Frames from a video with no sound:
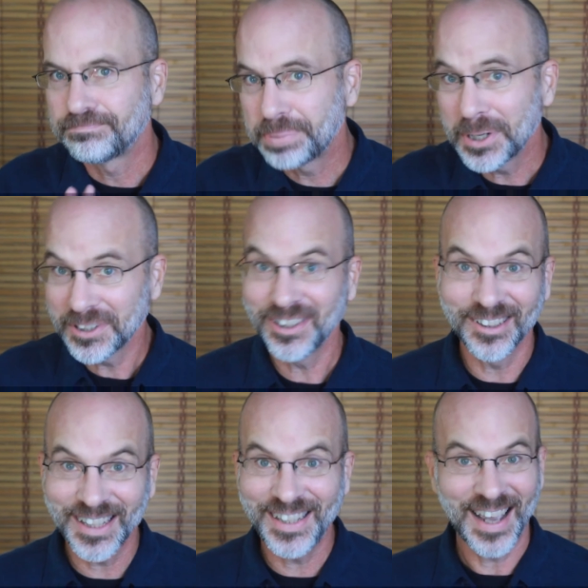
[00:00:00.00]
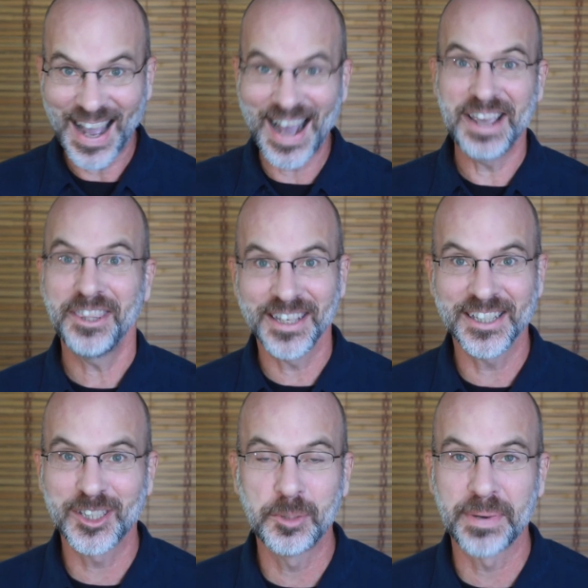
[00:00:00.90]
Personally, I think
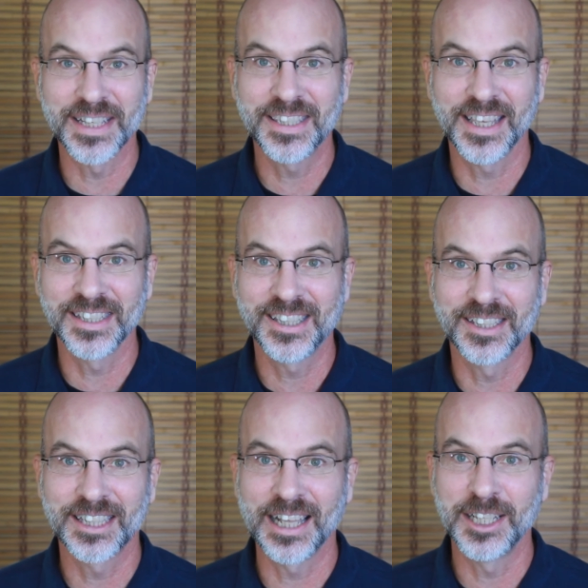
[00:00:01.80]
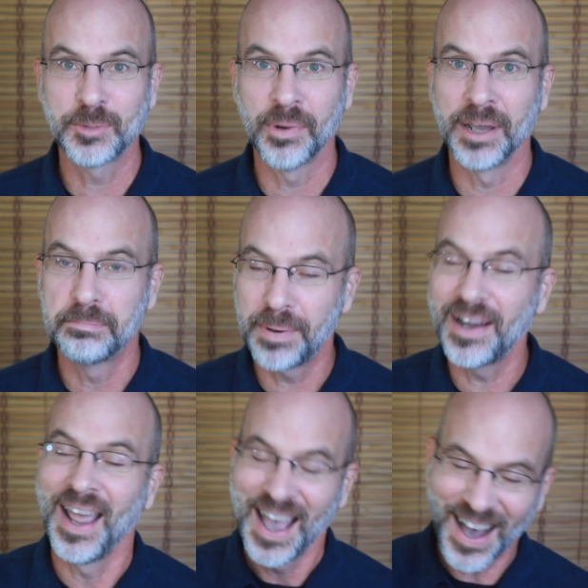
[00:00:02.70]
it's the best thing since sliced bread,
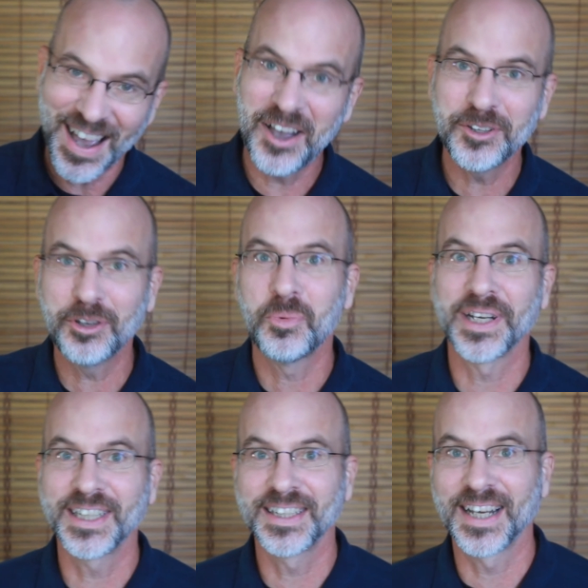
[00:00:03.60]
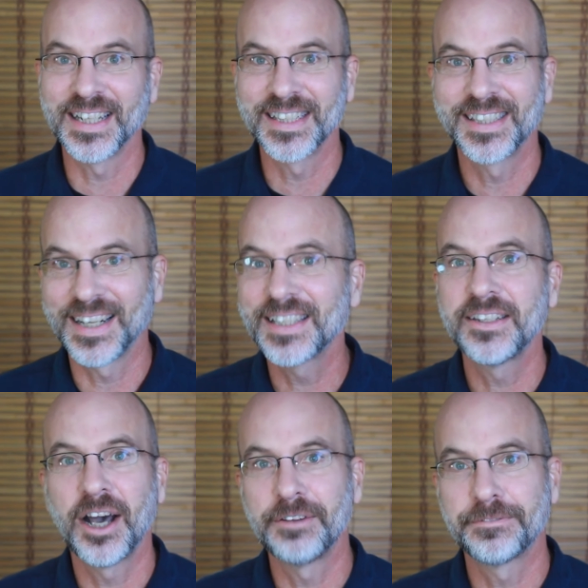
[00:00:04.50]
but I also recognize that it's
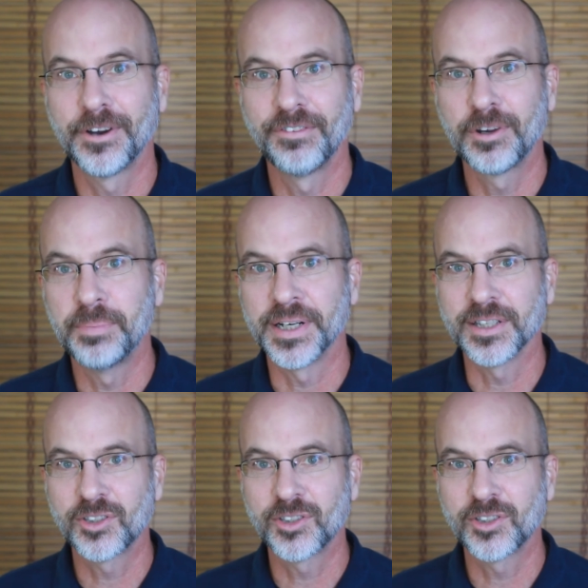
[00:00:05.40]
not for everybody.